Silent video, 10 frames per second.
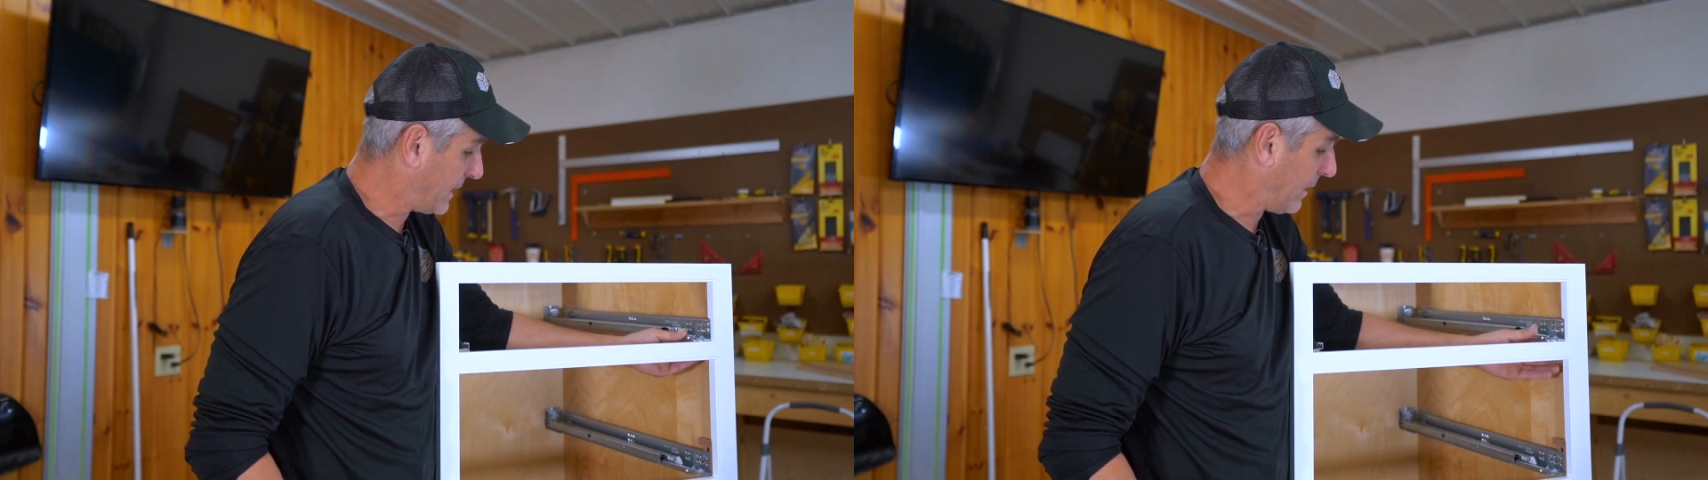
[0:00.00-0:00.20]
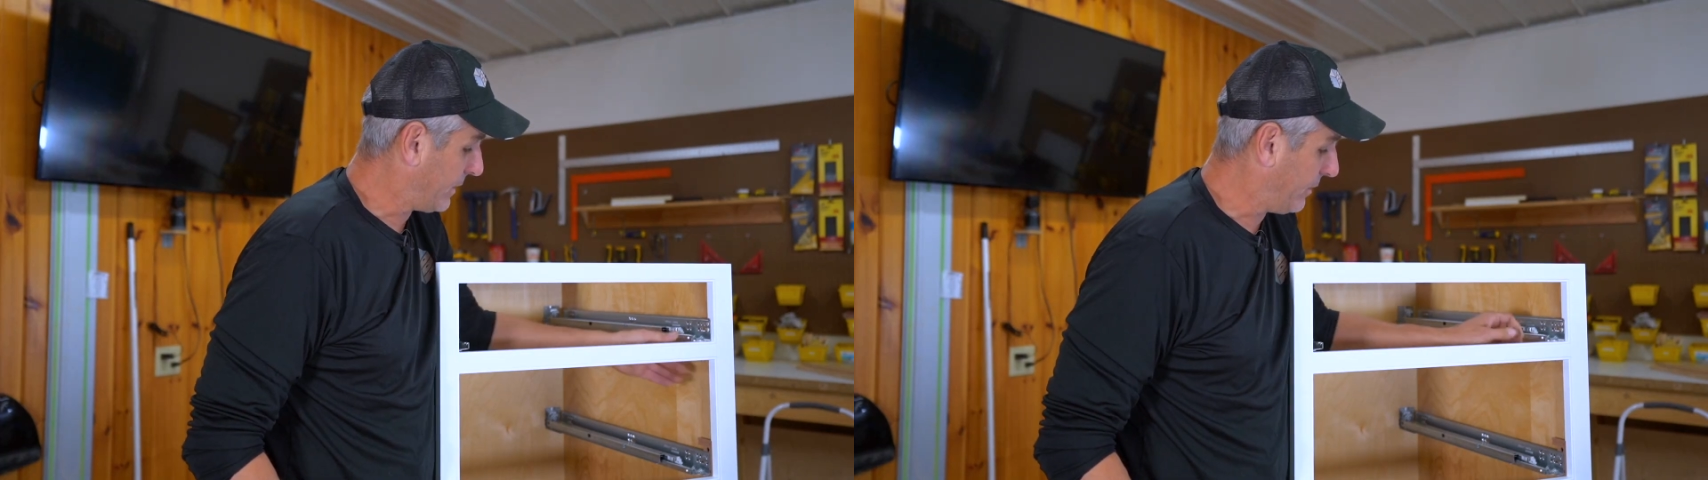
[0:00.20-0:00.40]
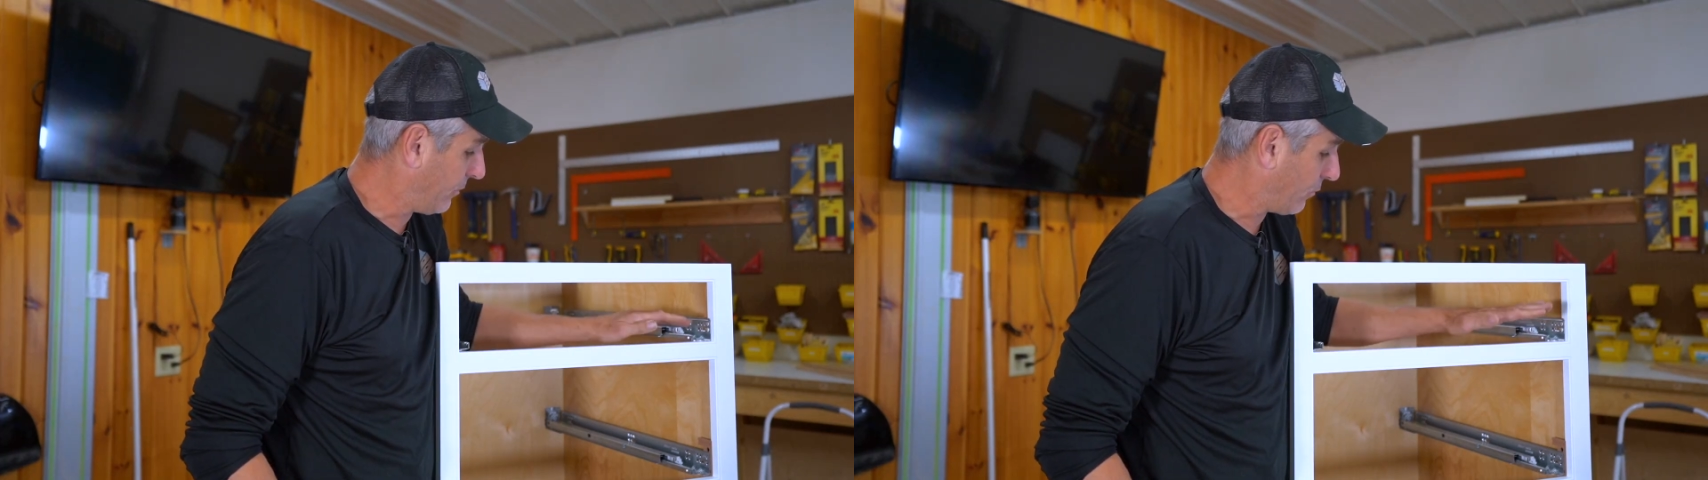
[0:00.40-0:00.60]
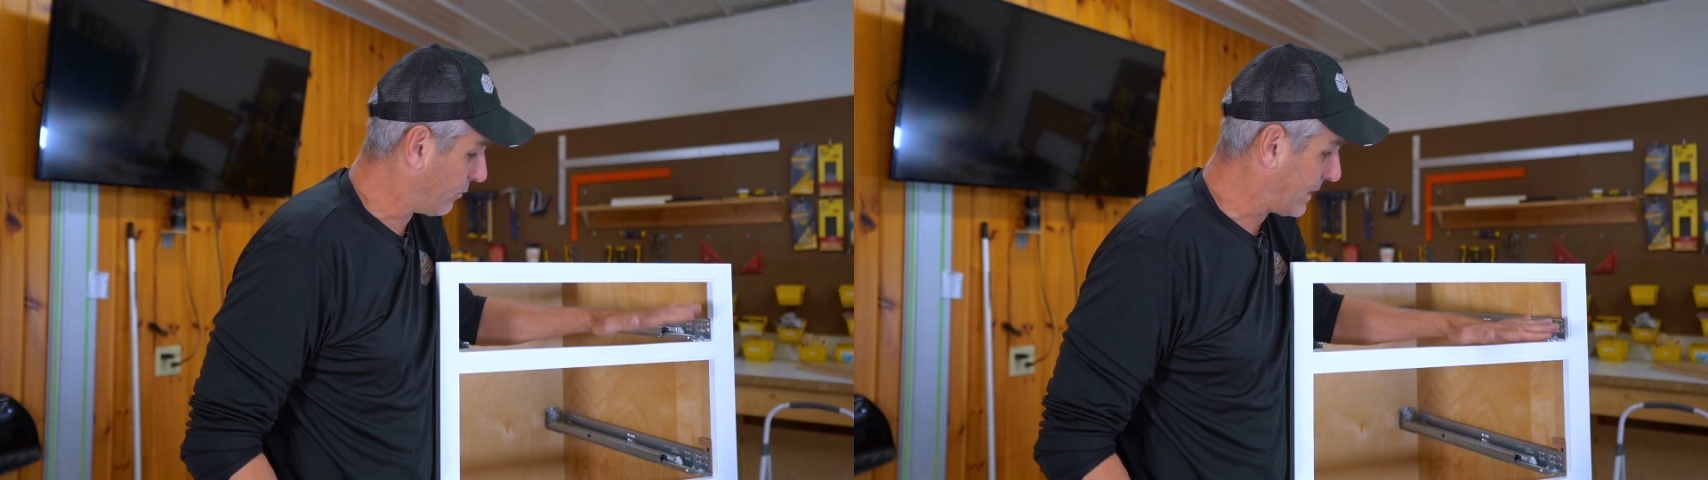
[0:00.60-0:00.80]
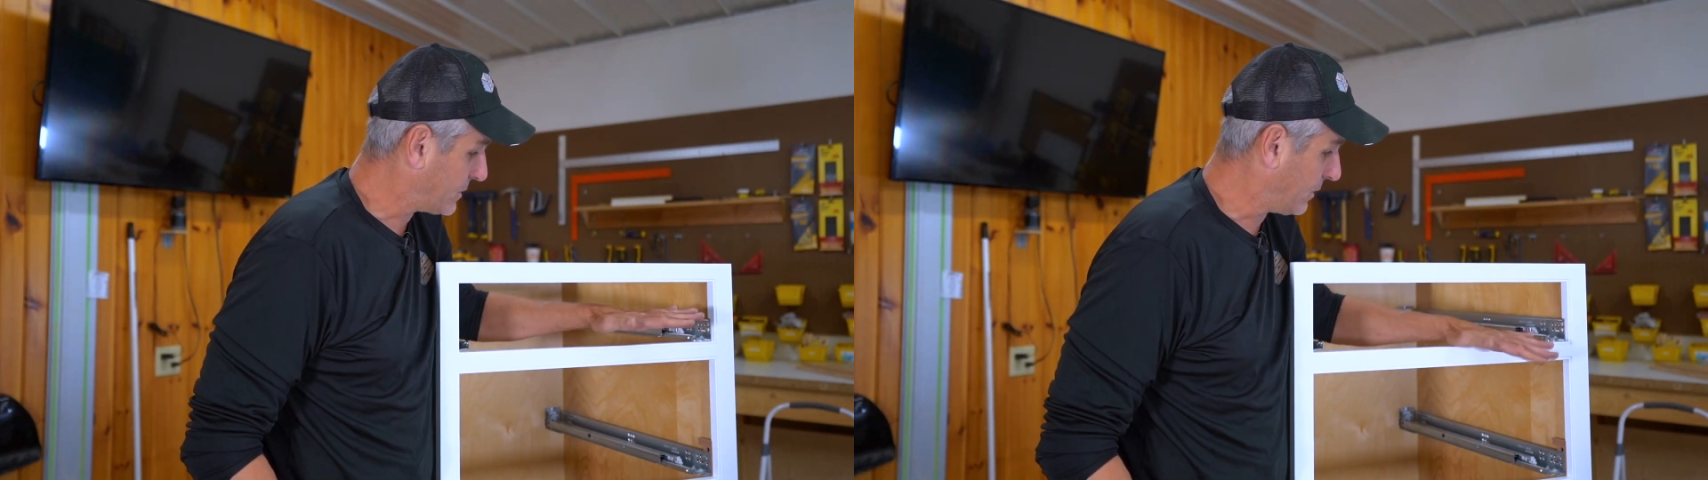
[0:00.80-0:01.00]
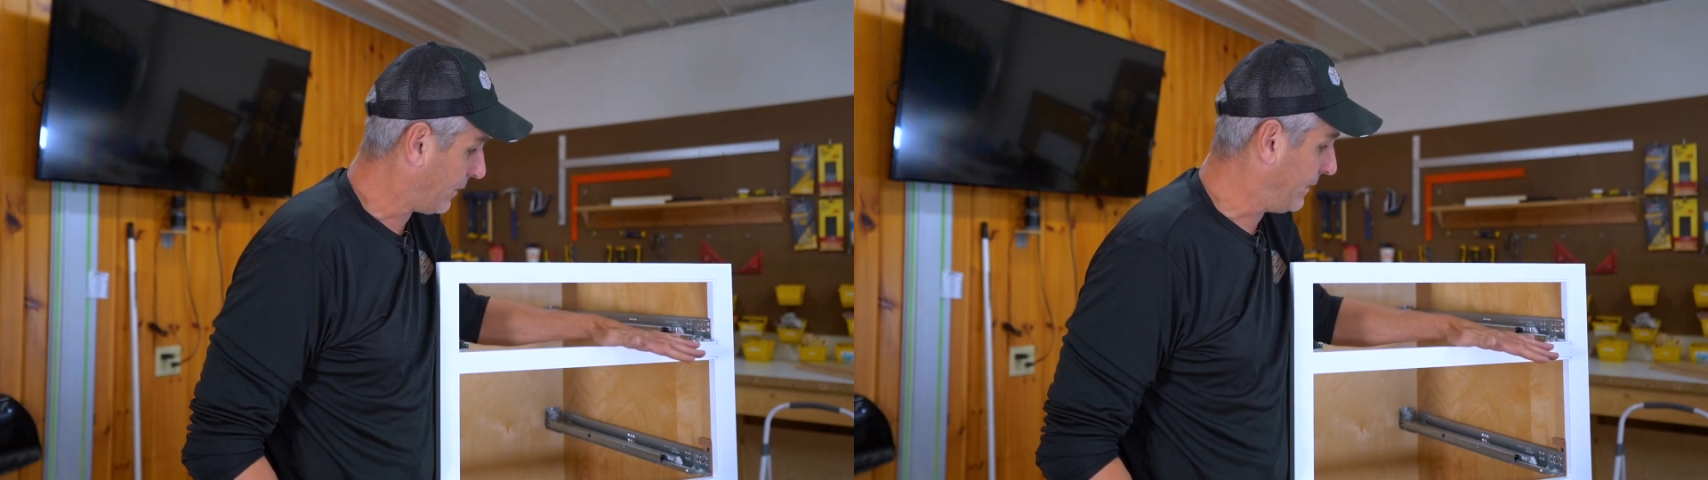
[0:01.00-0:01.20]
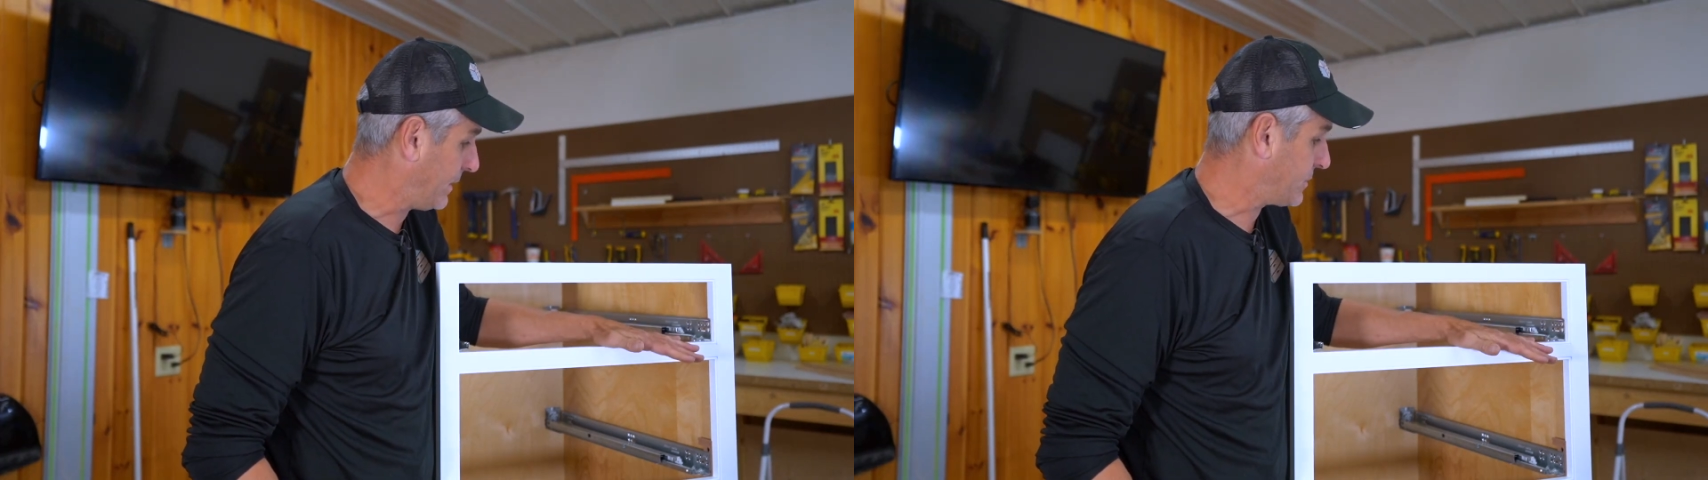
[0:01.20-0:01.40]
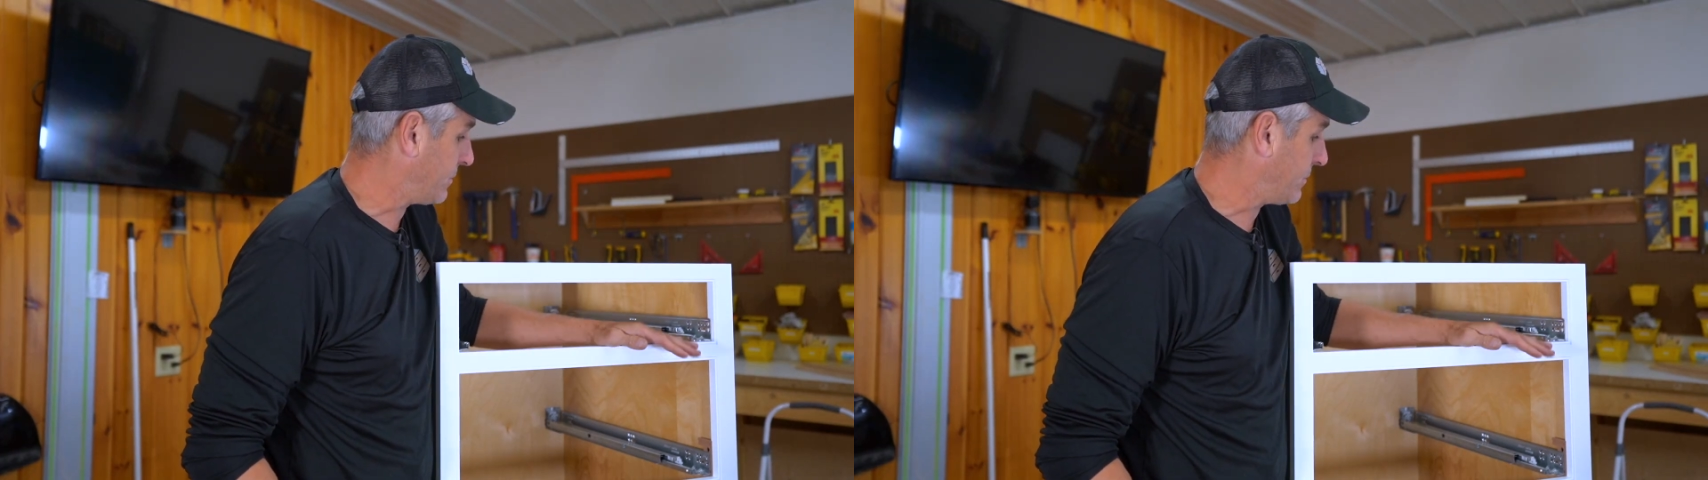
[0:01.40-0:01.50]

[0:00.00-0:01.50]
out here and rest on this.